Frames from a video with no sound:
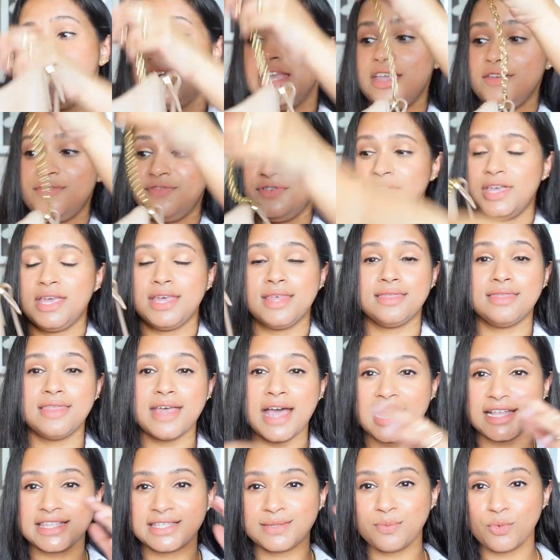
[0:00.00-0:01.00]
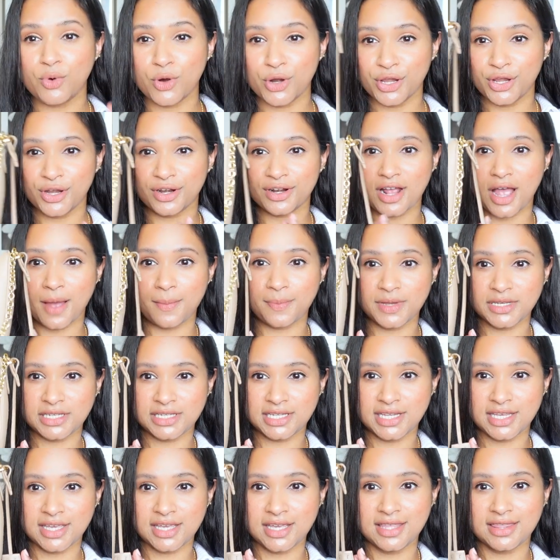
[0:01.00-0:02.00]
if that's more your cup of
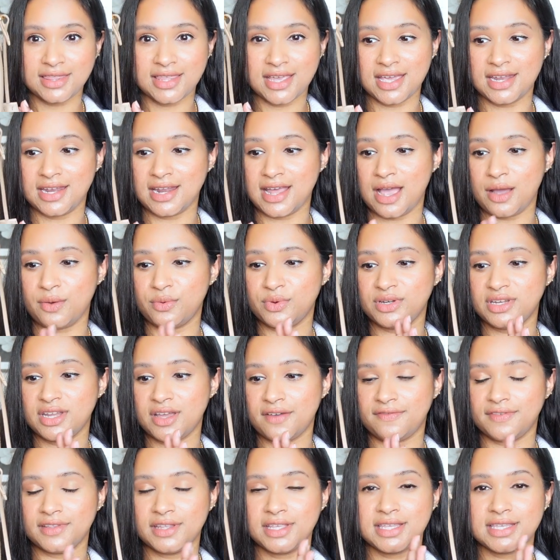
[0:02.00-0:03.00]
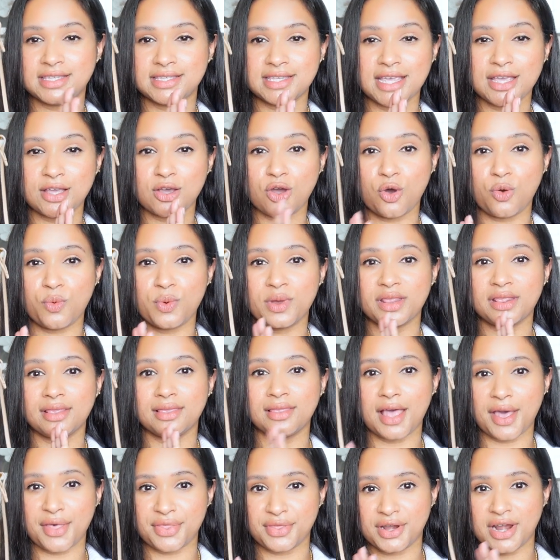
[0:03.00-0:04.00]
tea, then I would definitely say go with
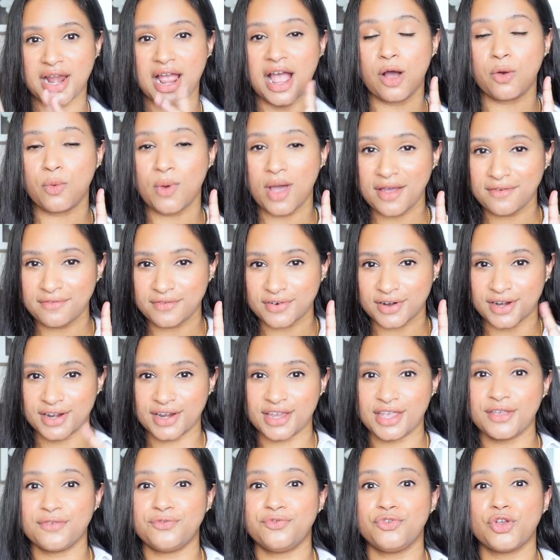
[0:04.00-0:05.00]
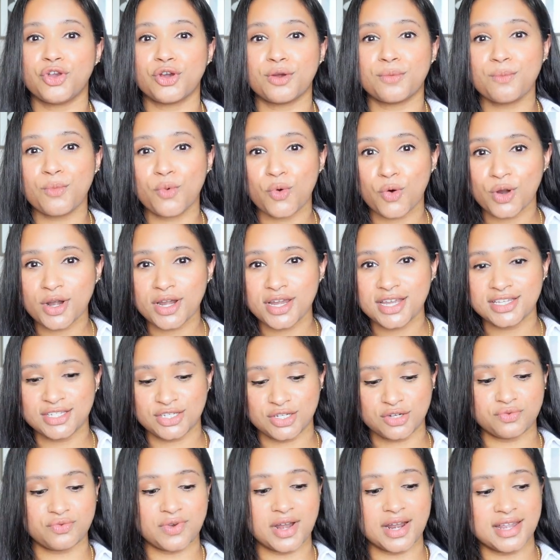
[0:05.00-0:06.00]
leather. However, if you're more
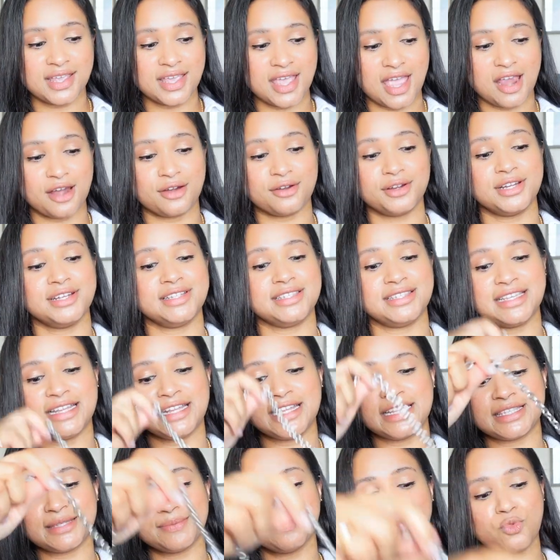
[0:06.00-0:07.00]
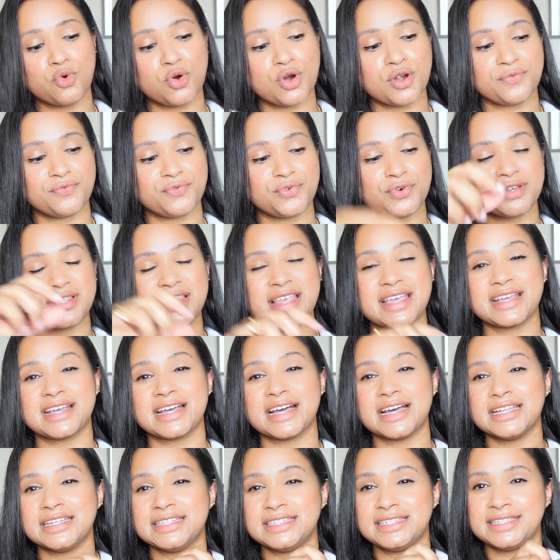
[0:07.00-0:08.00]
into running errands and it's more for
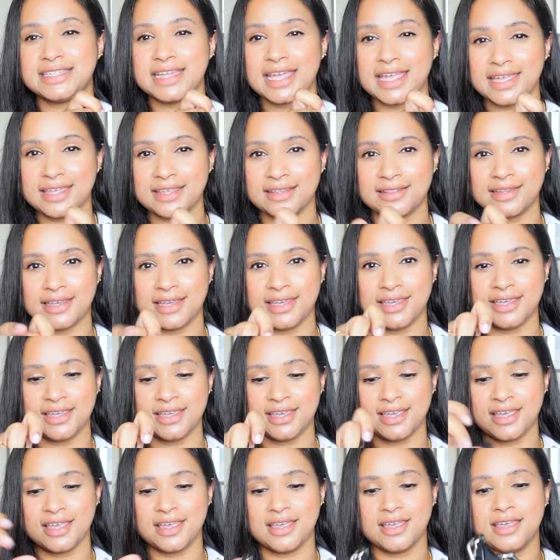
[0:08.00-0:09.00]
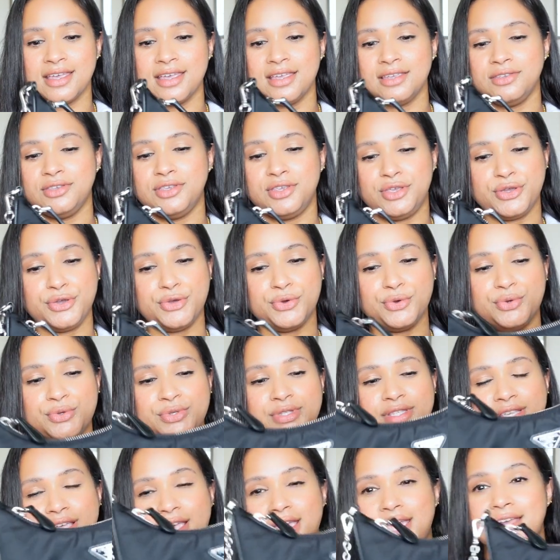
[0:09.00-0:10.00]
like daily
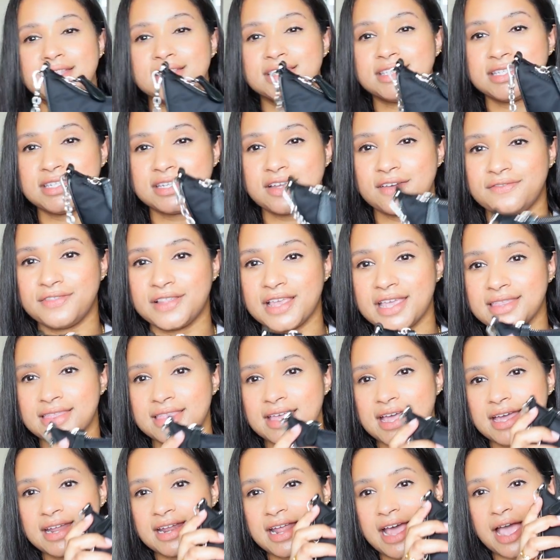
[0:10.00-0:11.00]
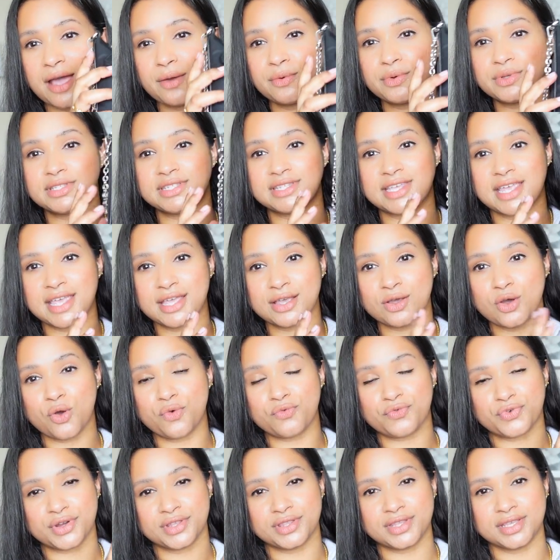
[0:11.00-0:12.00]
use and stuff like that, I would say go
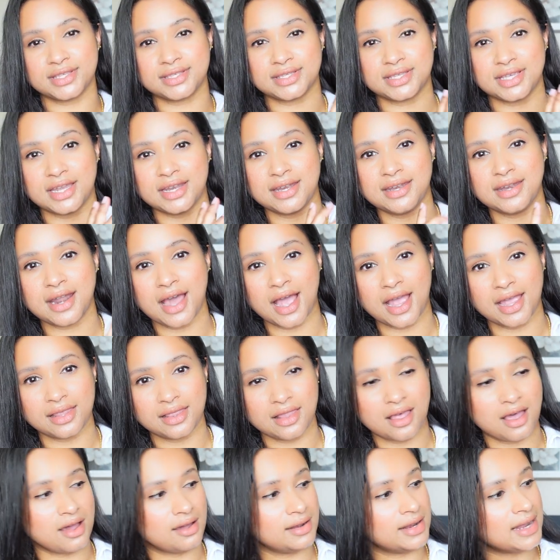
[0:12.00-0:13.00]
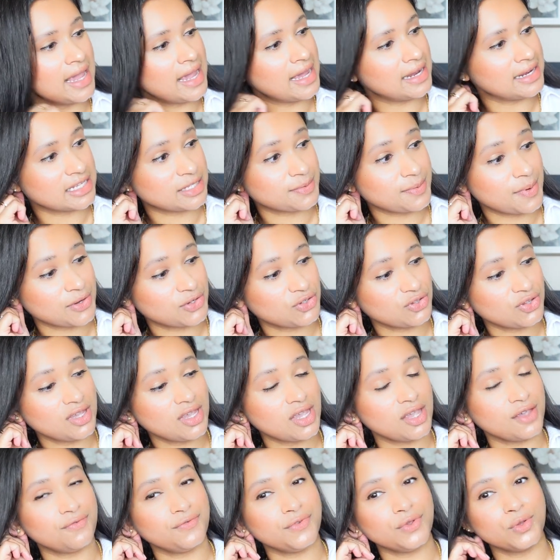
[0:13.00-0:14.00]
for this nylon. And especially
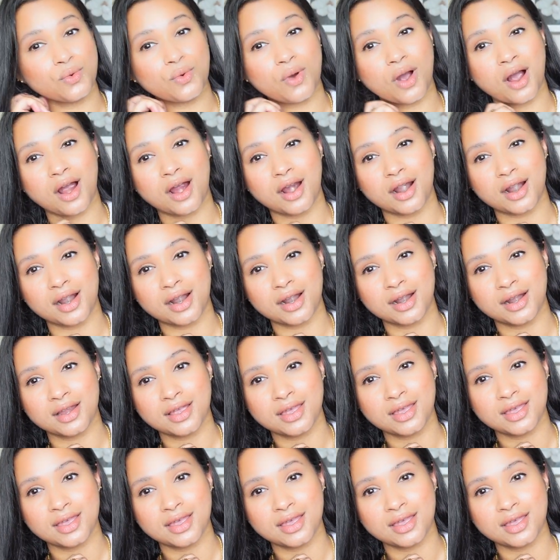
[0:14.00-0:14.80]
if you are,